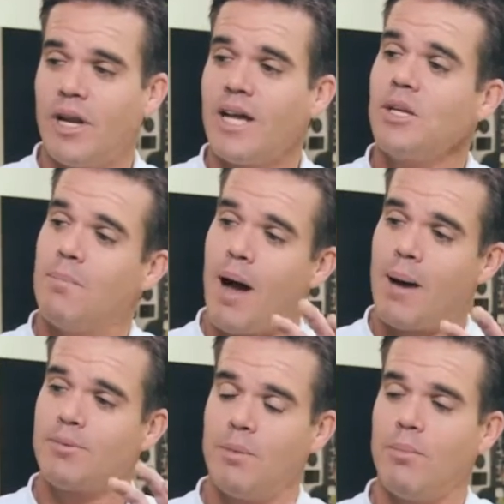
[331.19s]
It actually
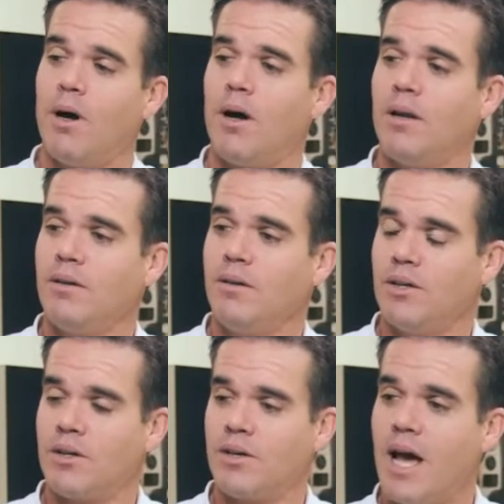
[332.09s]
pops up on
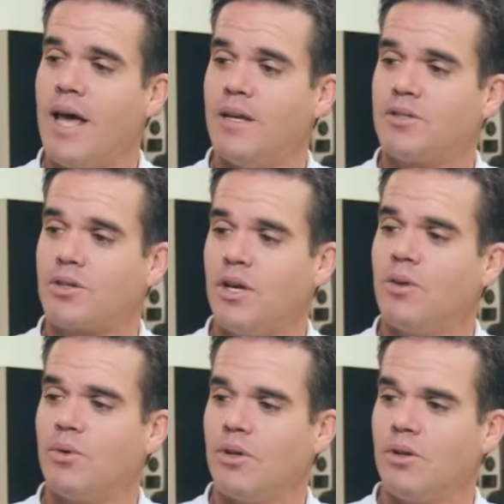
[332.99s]
your 9-inch
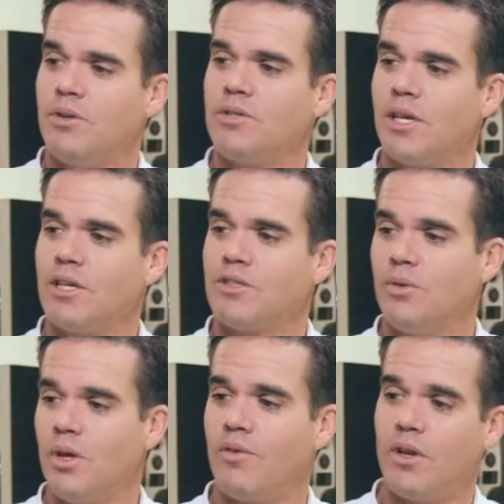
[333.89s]
screen when you're using it. So
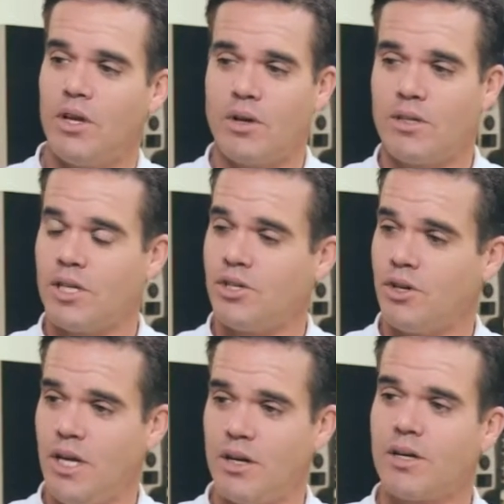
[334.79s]
whenever you go to touch your
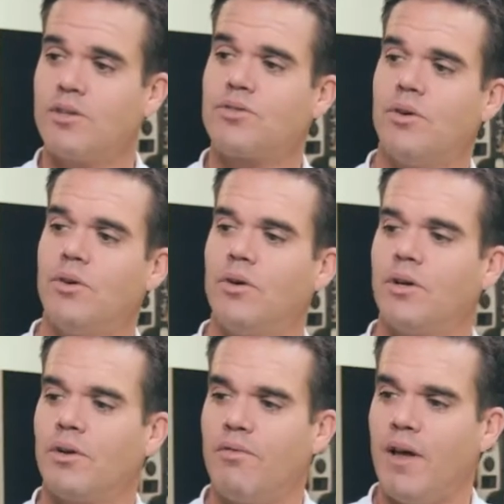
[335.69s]
heater control or
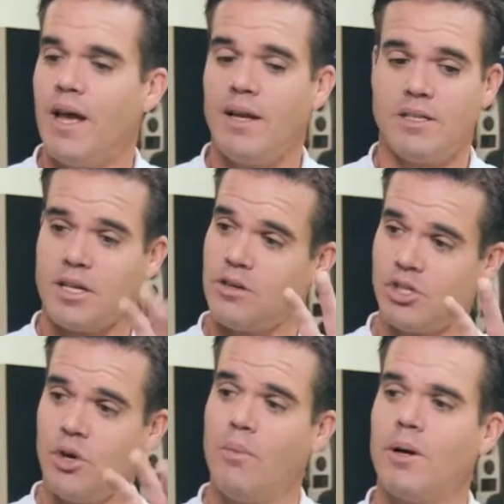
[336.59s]
your fan, it's going to
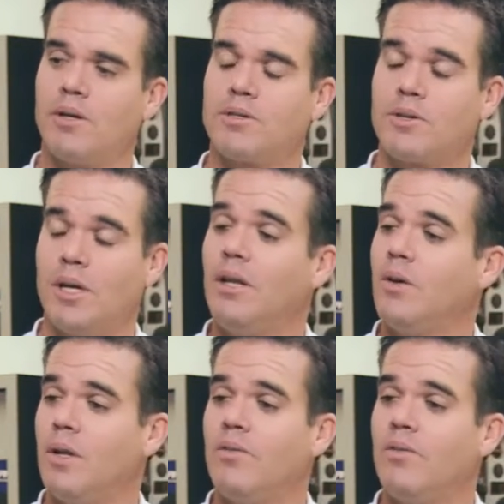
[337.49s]
show up on your screen. You could